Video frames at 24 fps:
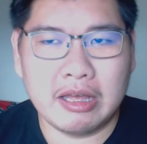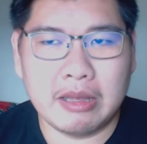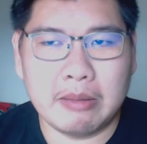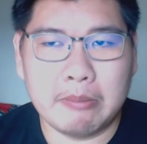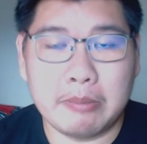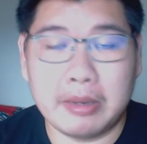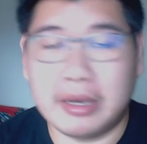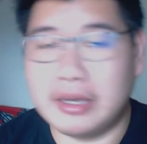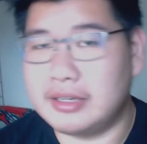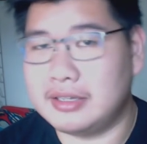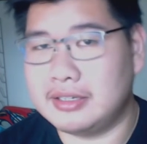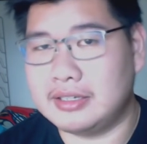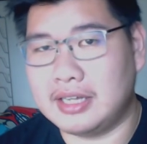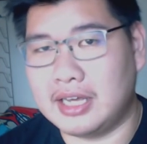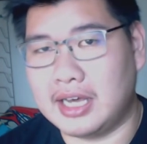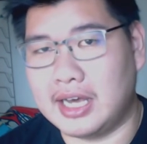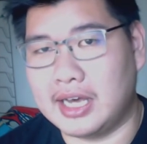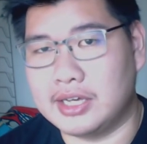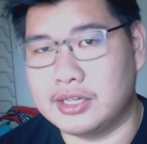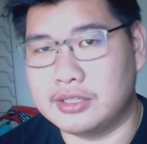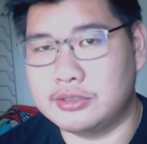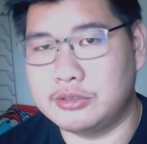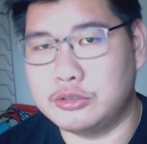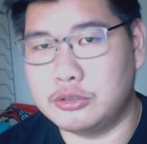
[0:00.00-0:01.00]
But
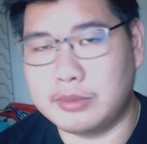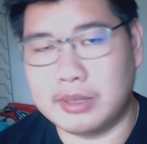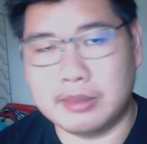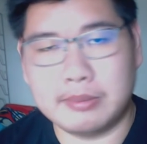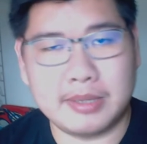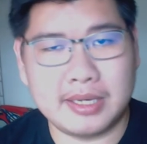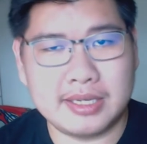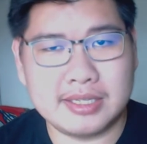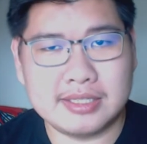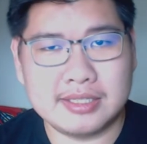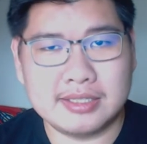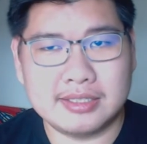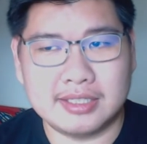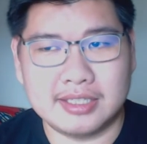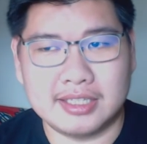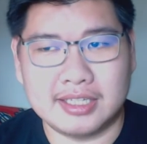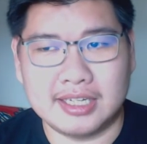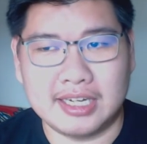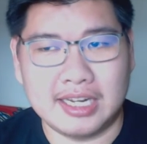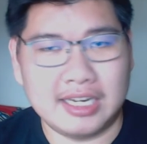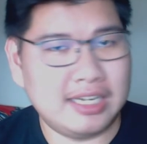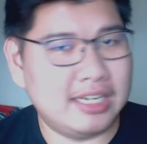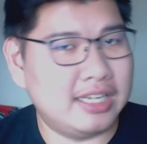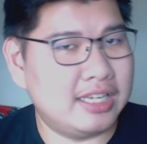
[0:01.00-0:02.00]
I'll do my best.
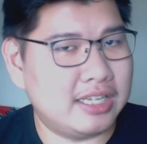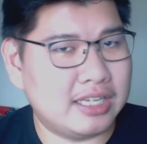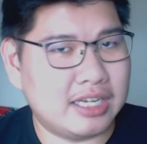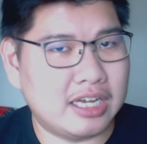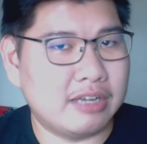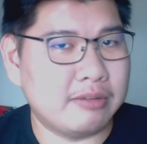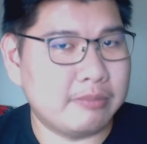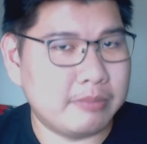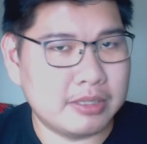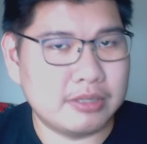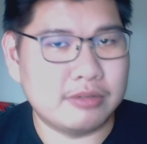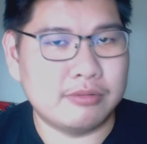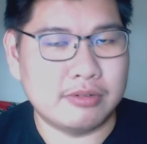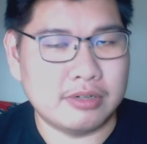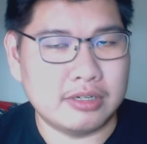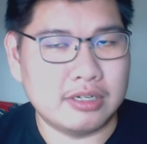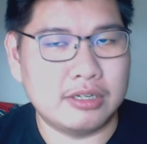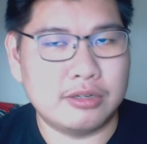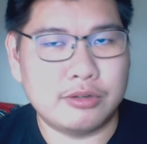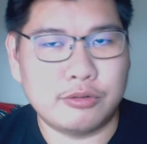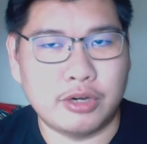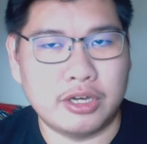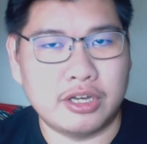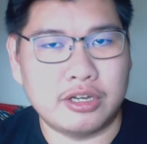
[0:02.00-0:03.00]
Lately, I've been
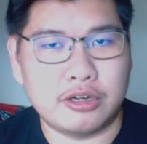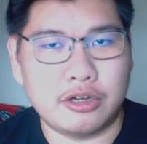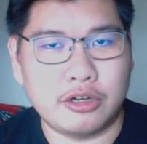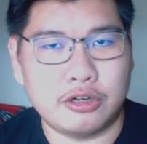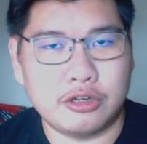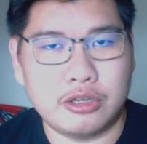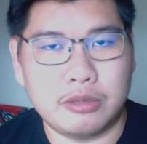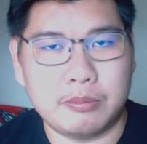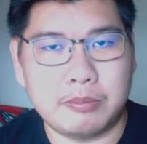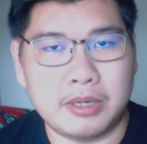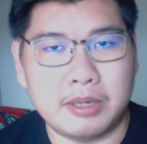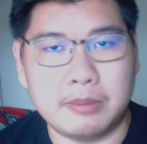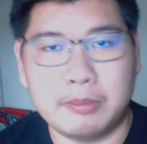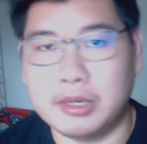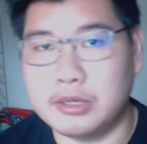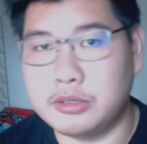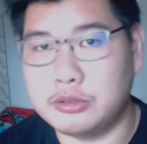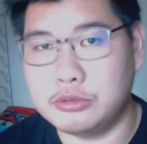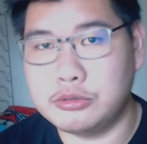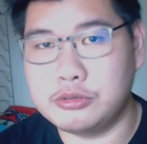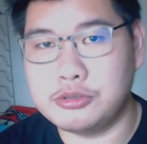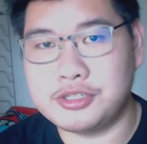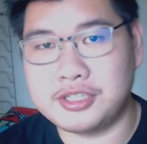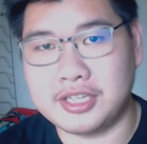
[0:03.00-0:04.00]
really quite occupied. But
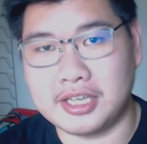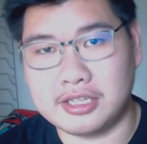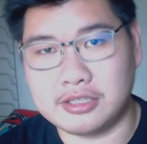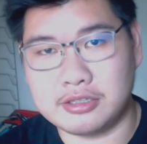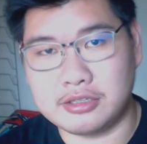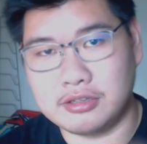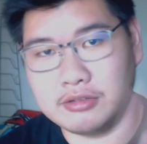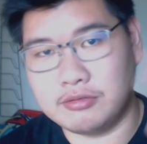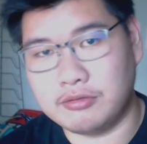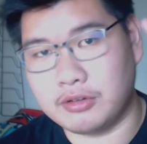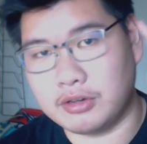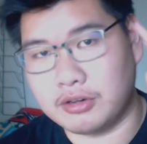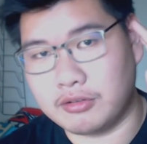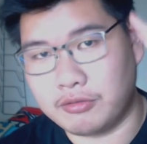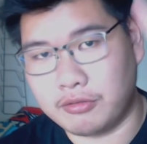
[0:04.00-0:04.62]
do stay tuned for the